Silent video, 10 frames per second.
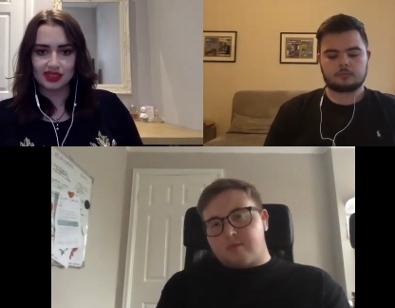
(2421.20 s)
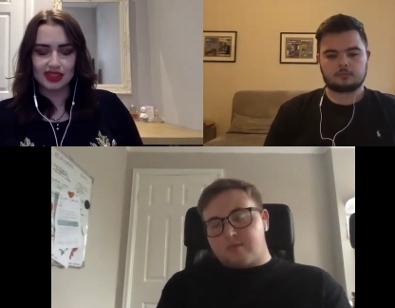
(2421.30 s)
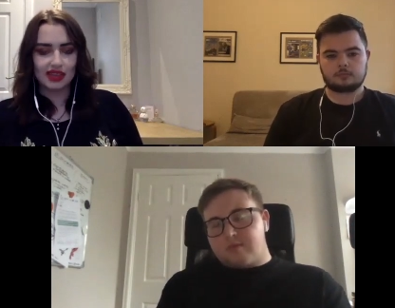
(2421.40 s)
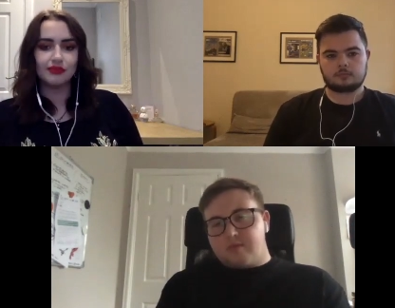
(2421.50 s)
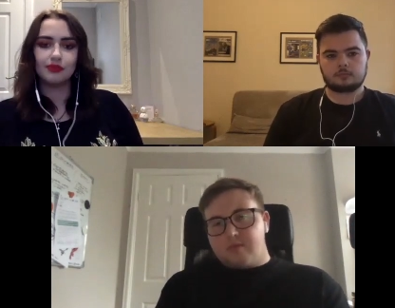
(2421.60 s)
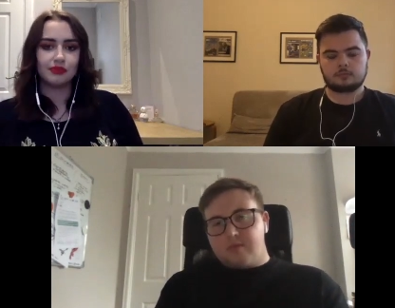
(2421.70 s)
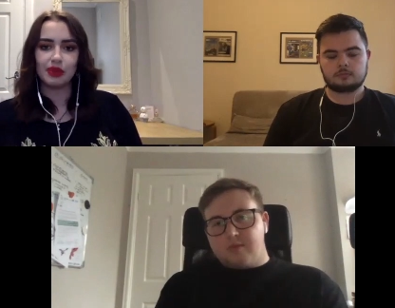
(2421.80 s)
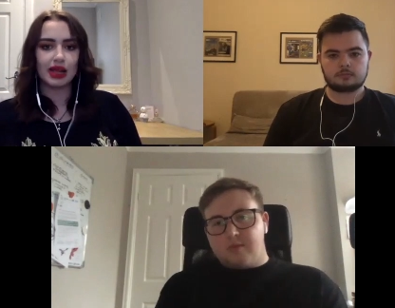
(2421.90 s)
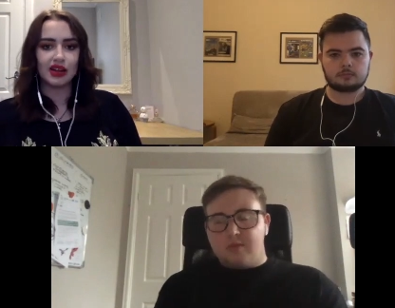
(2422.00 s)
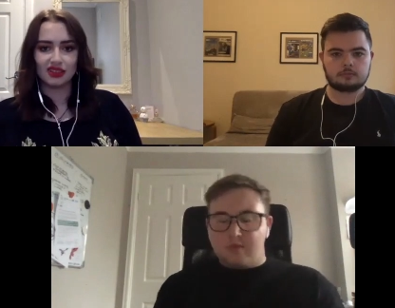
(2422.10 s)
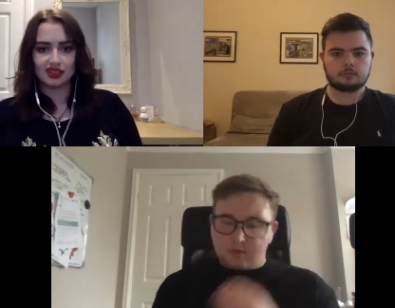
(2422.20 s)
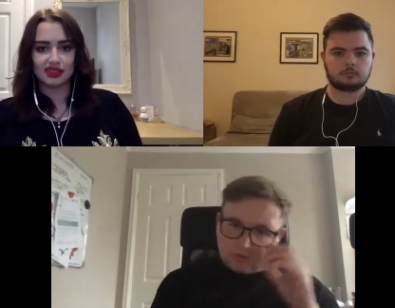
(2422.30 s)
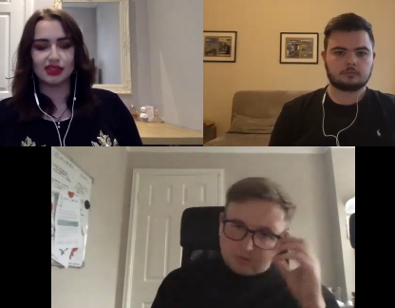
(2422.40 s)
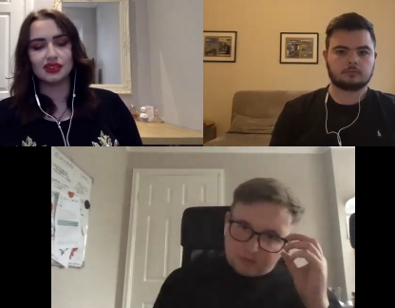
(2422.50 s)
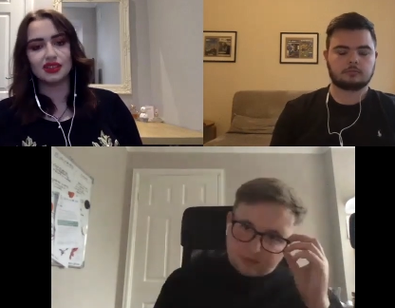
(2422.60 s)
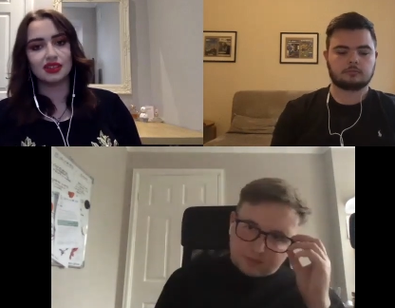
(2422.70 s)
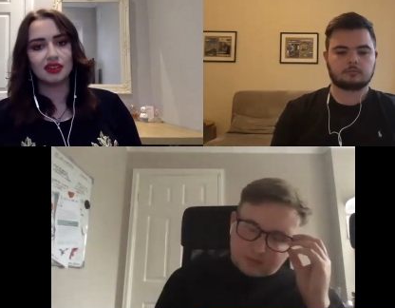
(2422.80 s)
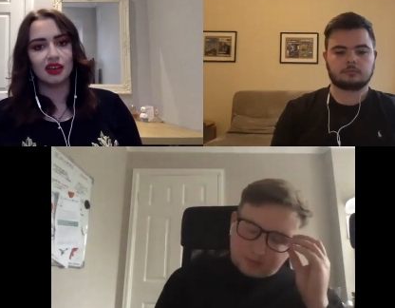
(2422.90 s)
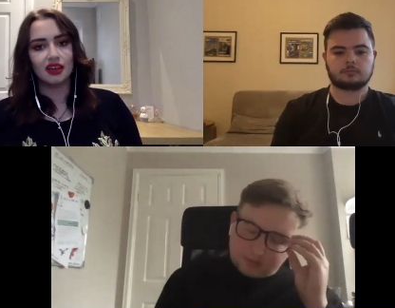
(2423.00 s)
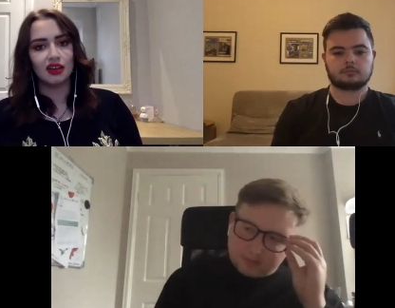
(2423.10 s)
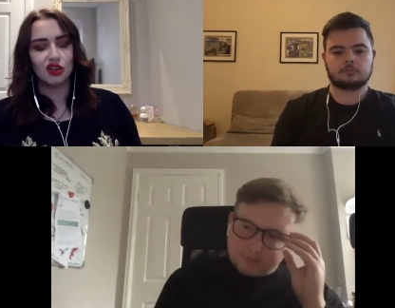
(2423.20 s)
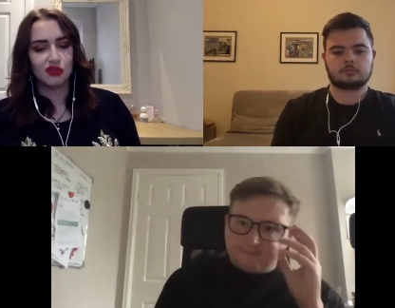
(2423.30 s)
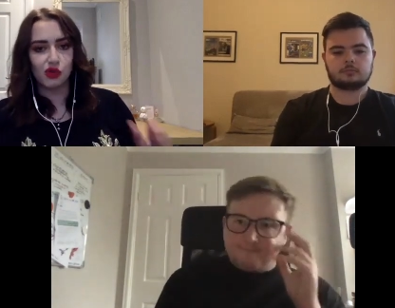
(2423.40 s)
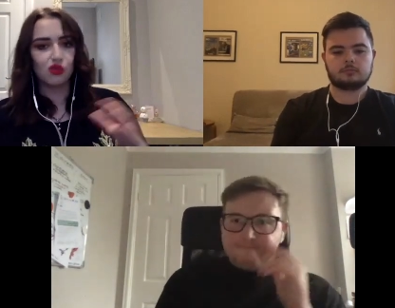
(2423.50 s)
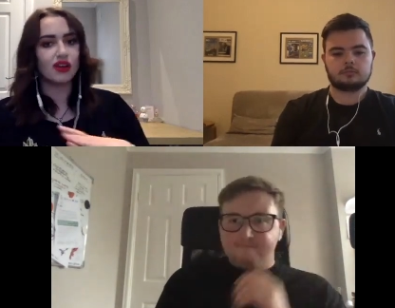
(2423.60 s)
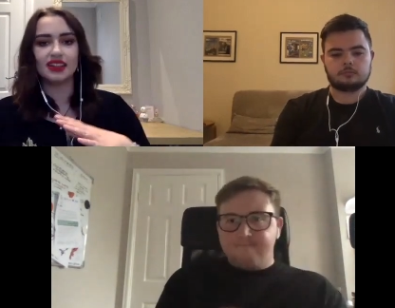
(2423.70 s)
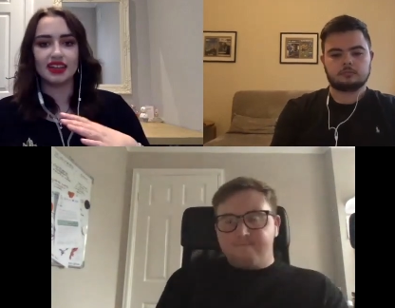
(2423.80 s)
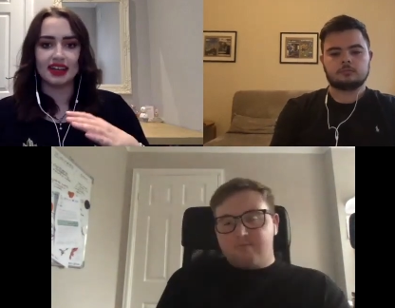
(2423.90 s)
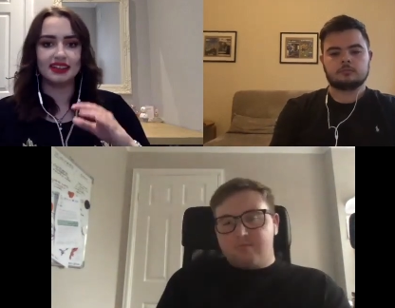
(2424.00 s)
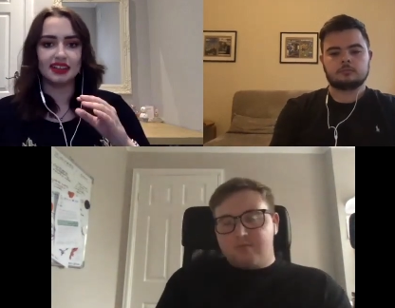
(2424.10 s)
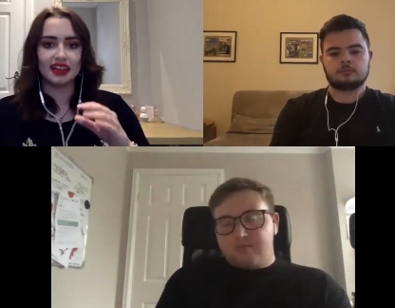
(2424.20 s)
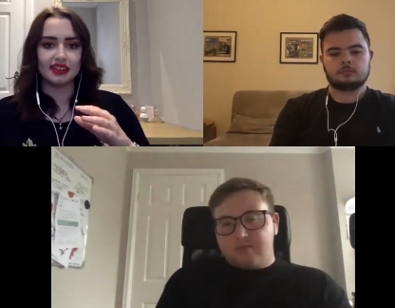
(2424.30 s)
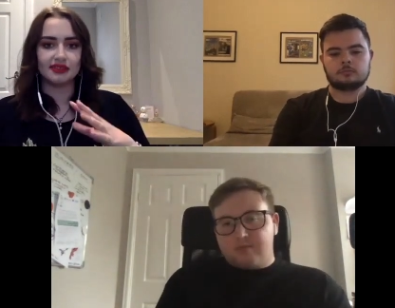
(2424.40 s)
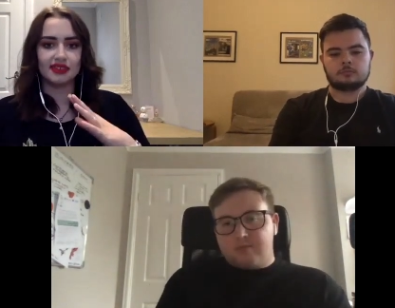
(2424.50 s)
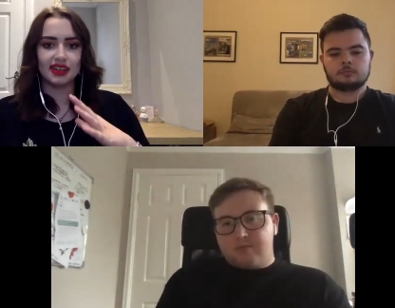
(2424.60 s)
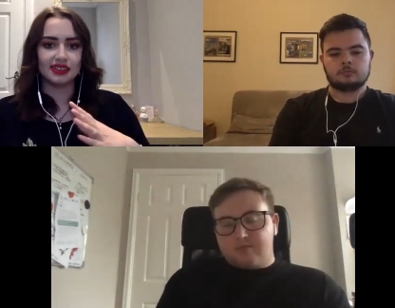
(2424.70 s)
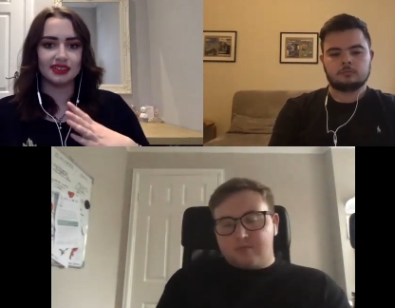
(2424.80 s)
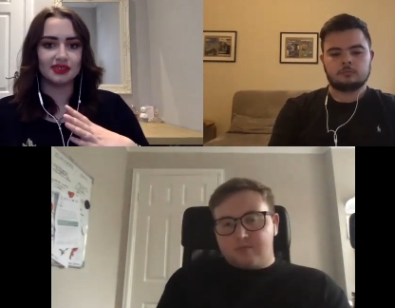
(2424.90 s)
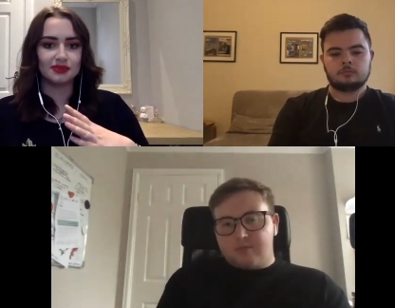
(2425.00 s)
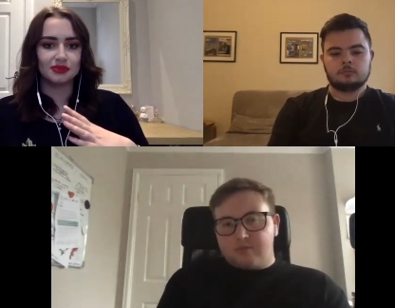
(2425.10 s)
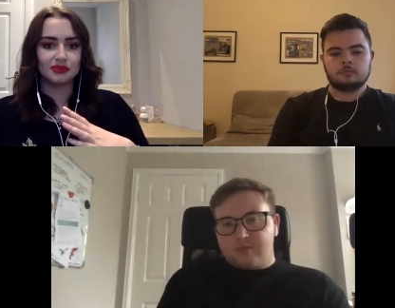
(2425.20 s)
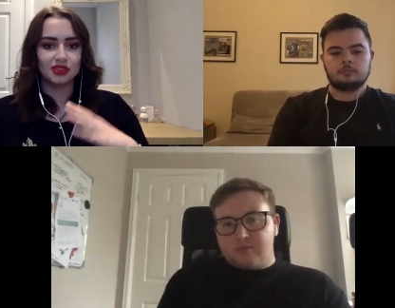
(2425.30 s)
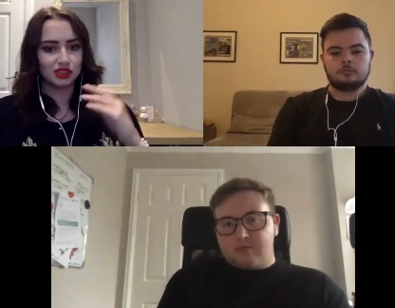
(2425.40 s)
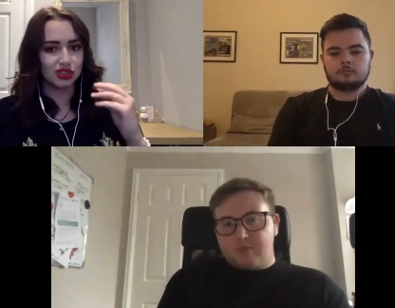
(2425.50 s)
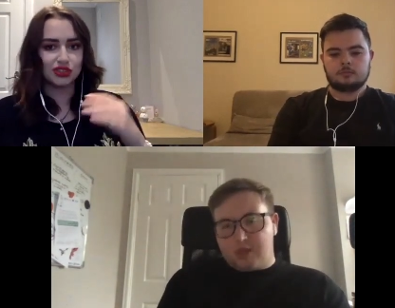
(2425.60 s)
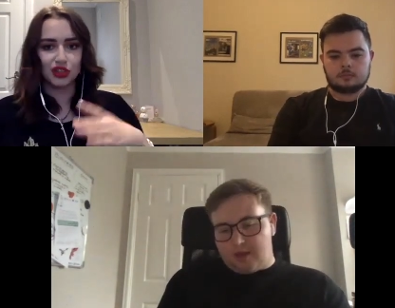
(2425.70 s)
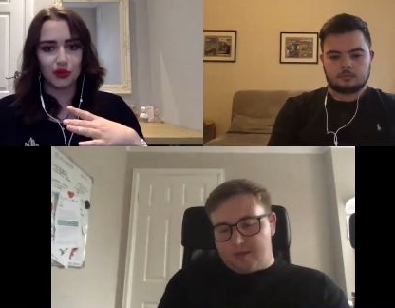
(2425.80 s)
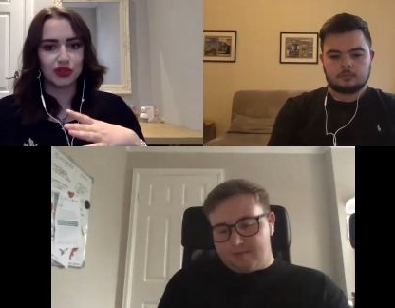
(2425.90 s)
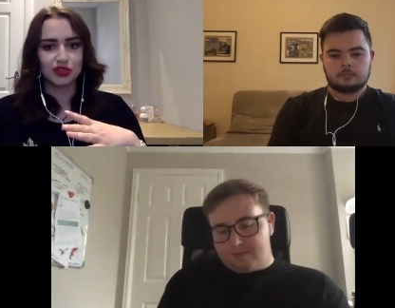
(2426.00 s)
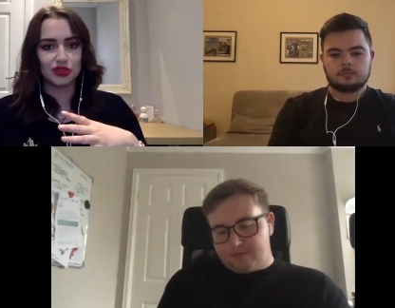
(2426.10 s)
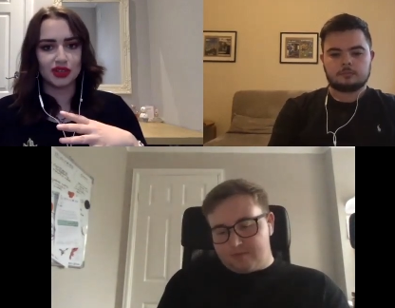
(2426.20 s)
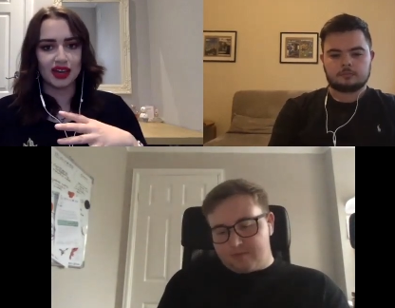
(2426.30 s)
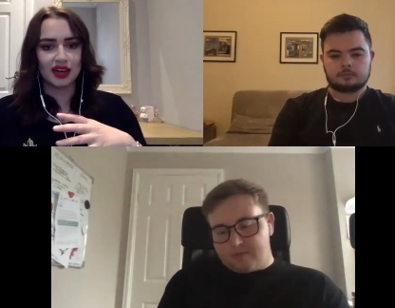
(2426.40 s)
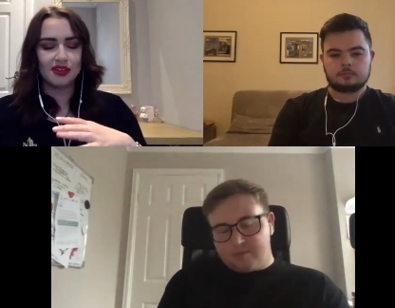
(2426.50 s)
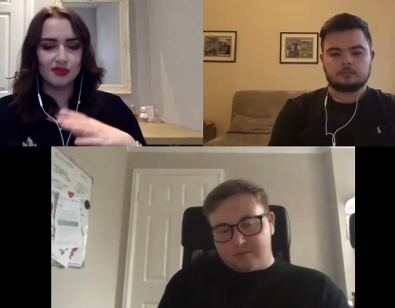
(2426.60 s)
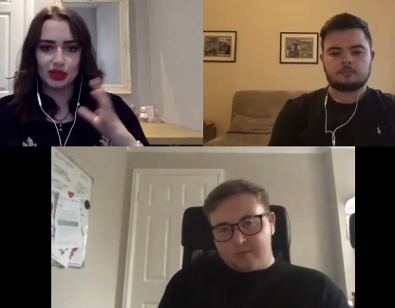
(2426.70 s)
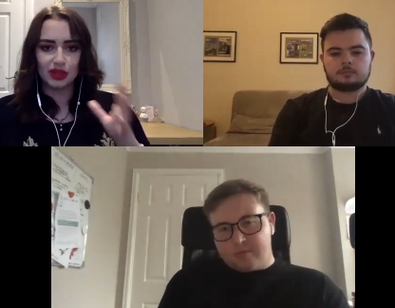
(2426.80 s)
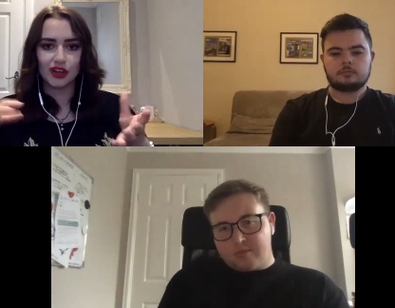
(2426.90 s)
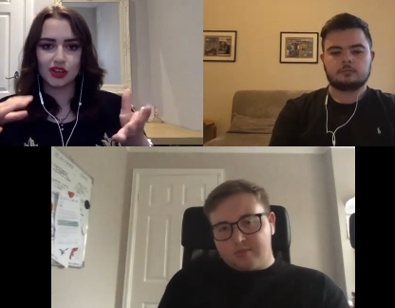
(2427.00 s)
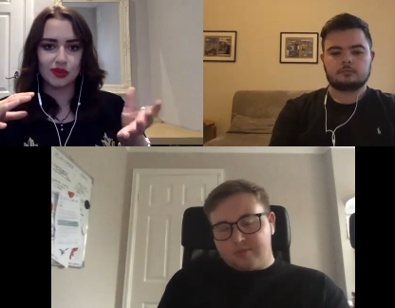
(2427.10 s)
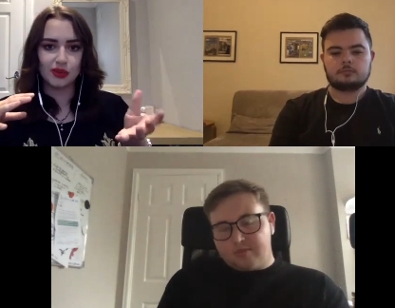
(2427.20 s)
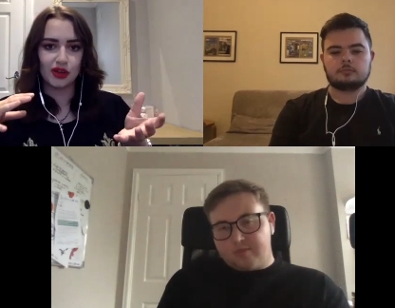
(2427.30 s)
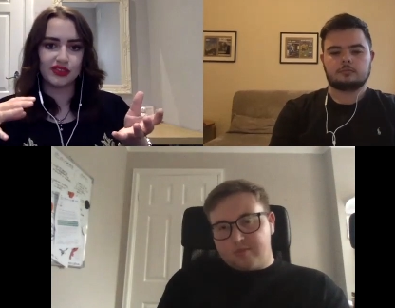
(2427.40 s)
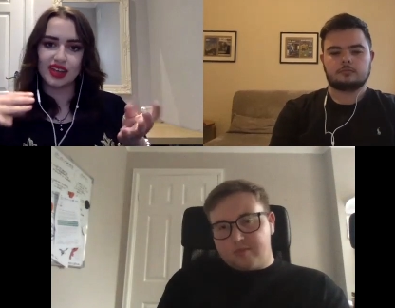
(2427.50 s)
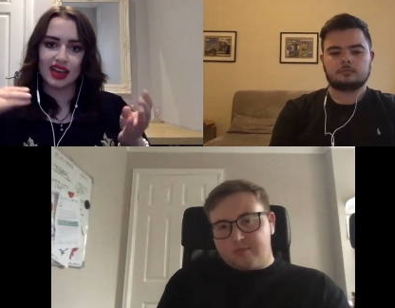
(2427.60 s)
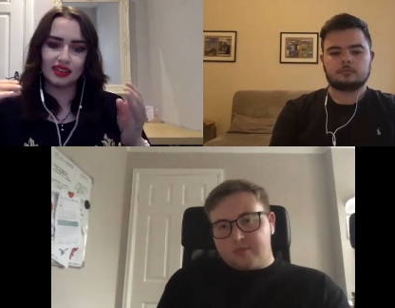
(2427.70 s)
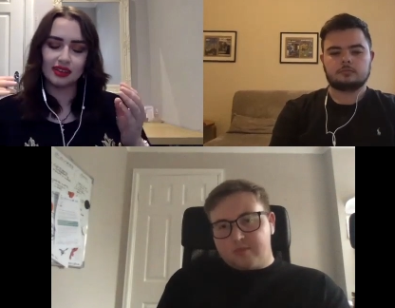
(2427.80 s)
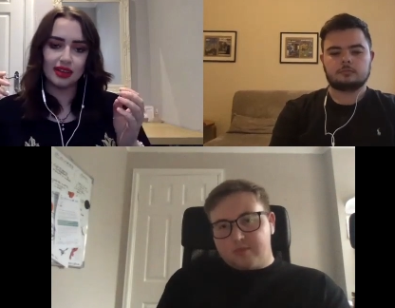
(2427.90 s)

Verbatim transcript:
Speaker 1: the player of the season, you've already alienated the fans, so you don't want to do that. But like you both said,